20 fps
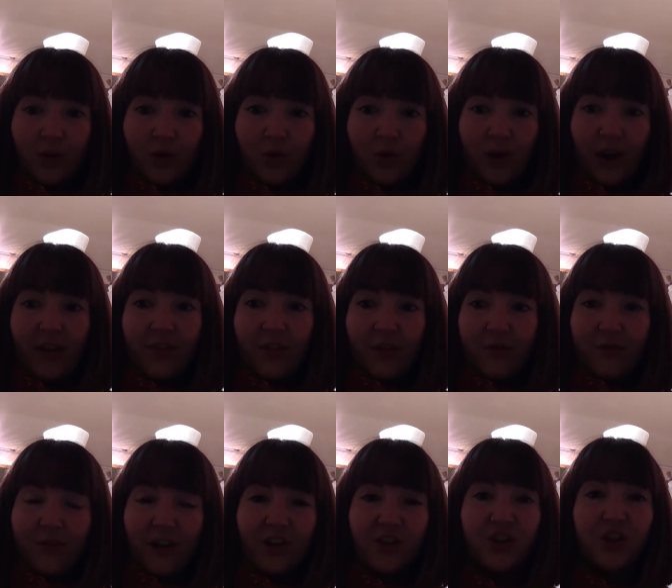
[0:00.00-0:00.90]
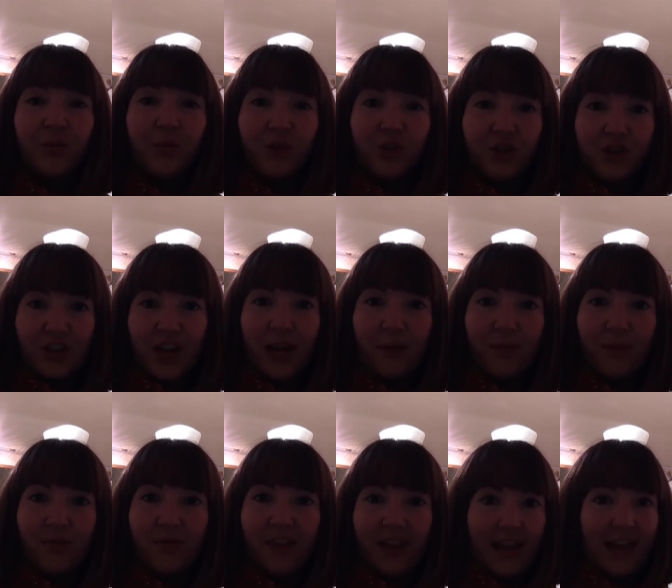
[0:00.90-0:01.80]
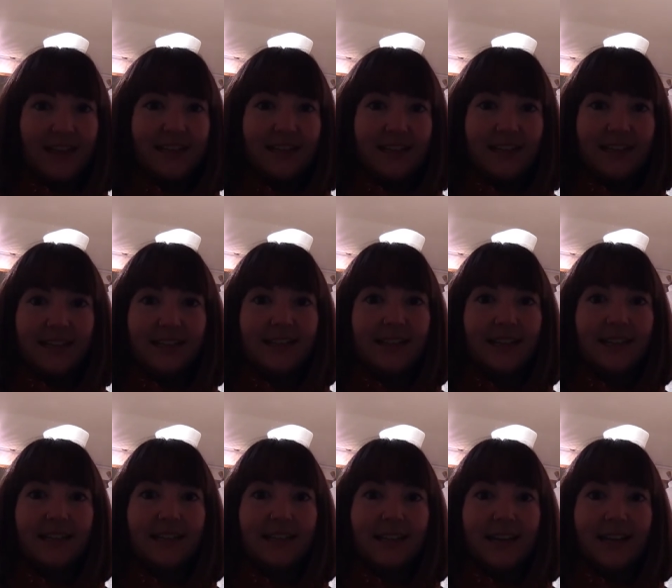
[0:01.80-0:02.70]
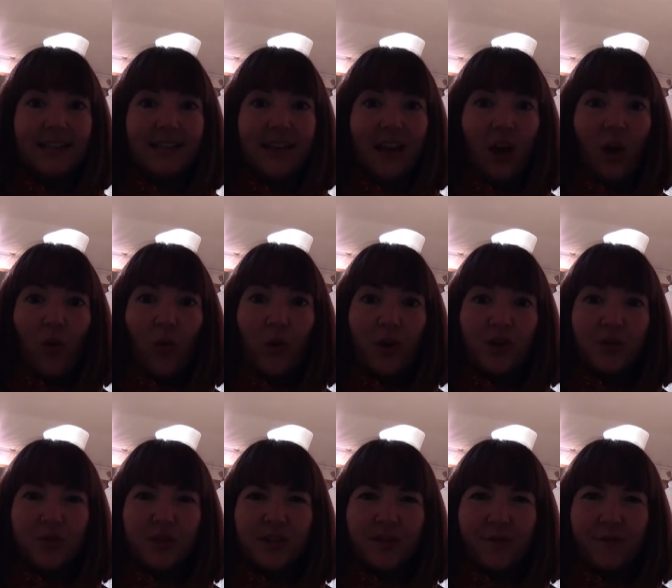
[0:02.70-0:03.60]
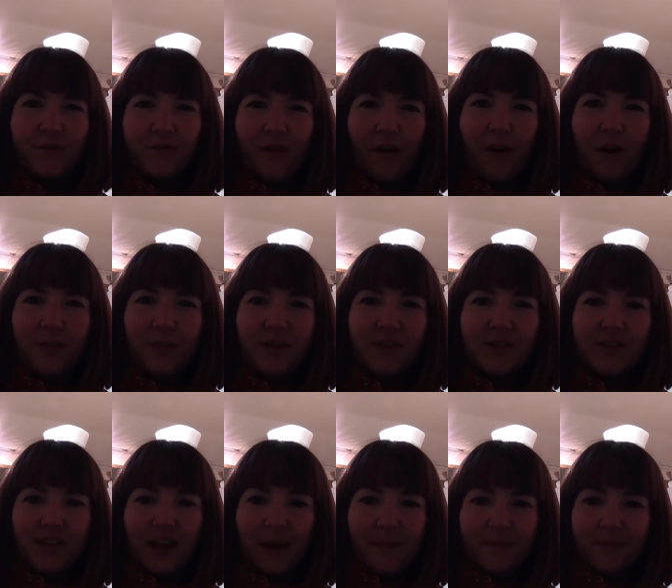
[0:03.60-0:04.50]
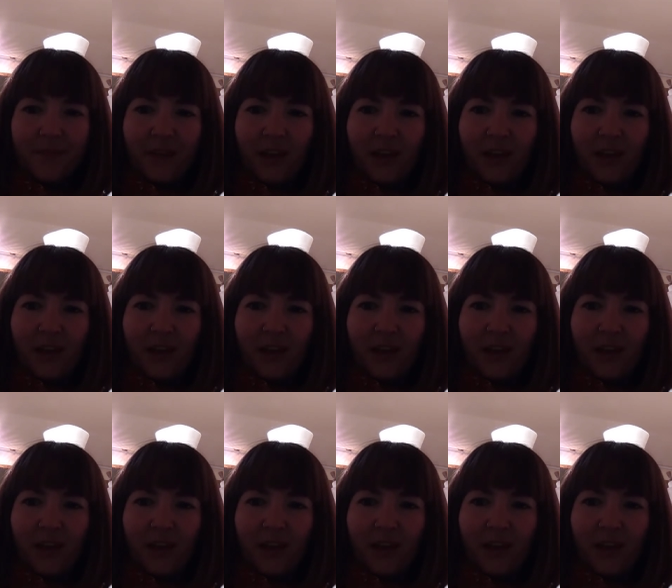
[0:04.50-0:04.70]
create the fashionable shape of the 1860s, which was a very much um,